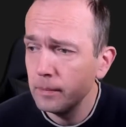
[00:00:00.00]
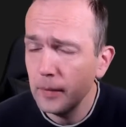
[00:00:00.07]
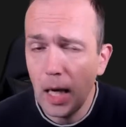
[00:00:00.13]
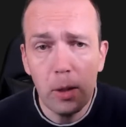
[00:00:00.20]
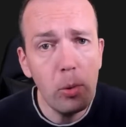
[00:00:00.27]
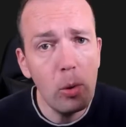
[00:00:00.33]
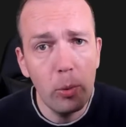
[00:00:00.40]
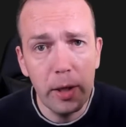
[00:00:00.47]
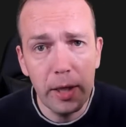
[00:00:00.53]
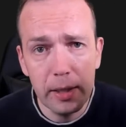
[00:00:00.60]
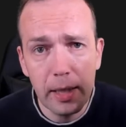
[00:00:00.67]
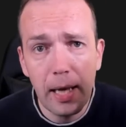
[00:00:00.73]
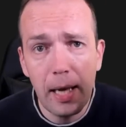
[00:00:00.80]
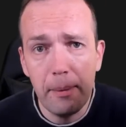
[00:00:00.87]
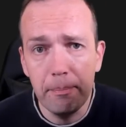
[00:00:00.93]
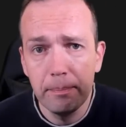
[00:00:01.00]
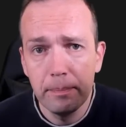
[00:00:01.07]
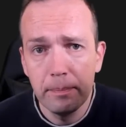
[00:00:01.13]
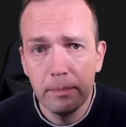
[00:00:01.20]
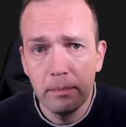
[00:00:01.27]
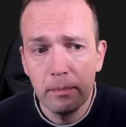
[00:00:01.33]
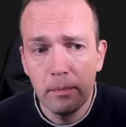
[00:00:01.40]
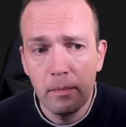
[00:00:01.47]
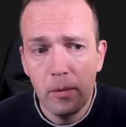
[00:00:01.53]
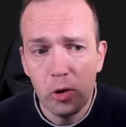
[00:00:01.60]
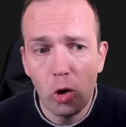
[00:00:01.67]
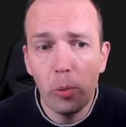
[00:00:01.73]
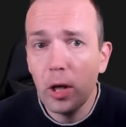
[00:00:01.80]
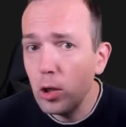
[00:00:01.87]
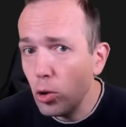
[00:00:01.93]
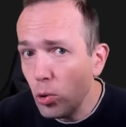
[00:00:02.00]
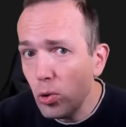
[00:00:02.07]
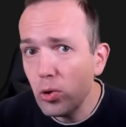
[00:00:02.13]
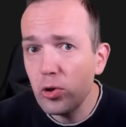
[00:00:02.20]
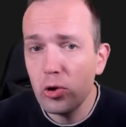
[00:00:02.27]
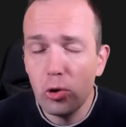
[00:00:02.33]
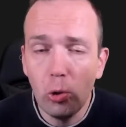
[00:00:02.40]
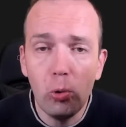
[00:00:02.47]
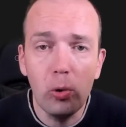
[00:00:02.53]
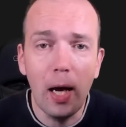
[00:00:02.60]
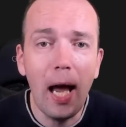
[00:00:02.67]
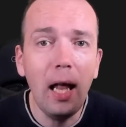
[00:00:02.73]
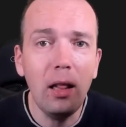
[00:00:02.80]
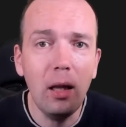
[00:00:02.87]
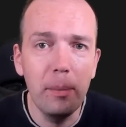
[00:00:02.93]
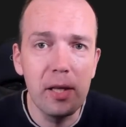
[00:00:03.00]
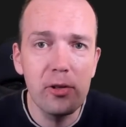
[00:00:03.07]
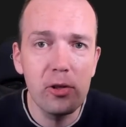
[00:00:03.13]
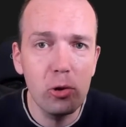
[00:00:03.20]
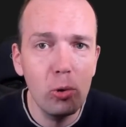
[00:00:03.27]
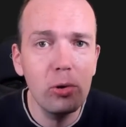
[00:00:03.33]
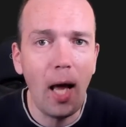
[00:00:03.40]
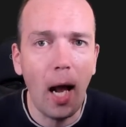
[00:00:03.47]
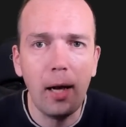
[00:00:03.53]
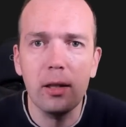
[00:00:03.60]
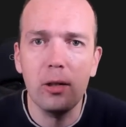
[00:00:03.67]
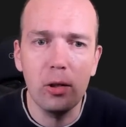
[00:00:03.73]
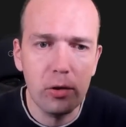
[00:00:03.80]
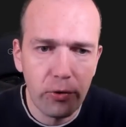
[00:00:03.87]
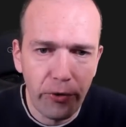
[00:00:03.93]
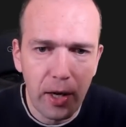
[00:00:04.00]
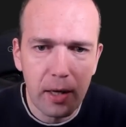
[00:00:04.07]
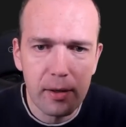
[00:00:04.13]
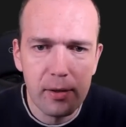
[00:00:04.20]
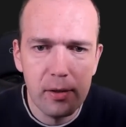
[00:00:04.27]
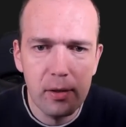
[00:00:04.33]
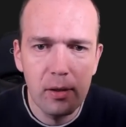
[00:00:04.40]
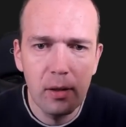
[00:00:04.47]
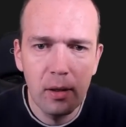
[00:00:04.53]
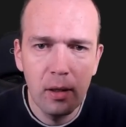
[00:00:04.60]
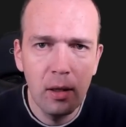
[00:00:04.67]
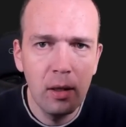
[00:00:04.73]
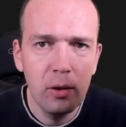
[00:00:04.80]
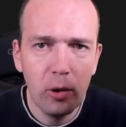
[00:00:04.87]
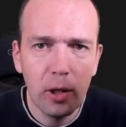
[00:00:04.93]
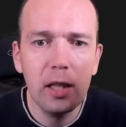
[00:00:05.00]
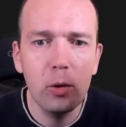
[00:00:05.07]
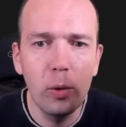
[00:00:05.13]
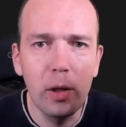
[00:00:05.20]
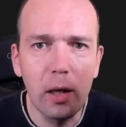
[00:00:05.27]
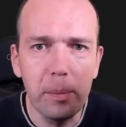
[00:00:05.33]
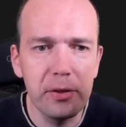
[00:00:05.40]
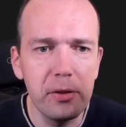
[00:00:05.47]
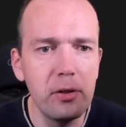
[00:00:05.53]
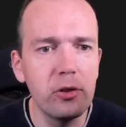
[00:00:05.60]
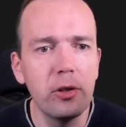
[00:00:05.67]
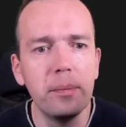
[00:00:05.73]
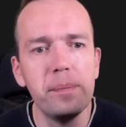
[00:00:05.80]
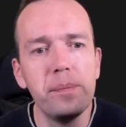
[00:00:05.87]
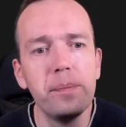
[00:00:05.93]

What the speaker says: and we're winning the game. So we use two elements, two tactical tricks to get the winning position.